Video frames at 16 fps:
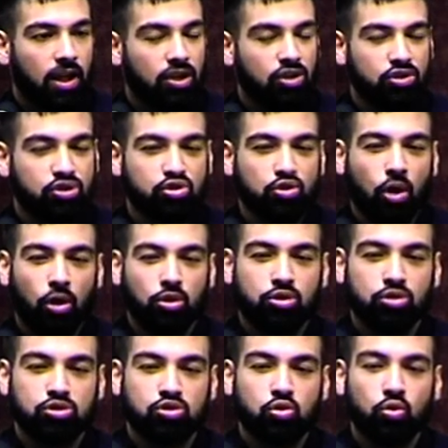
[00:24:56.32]
used to go
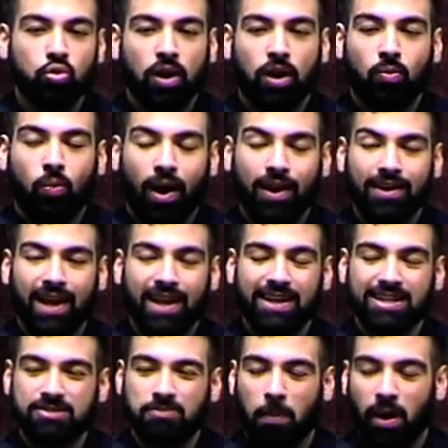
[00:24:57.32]
to school, and one day
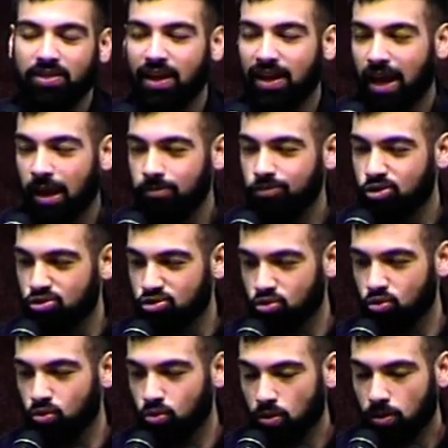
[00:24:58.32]
his mother came to
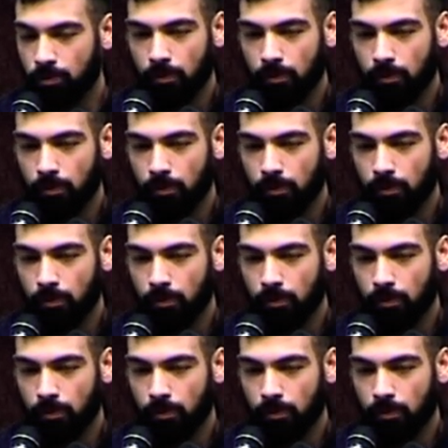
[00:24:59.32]
school.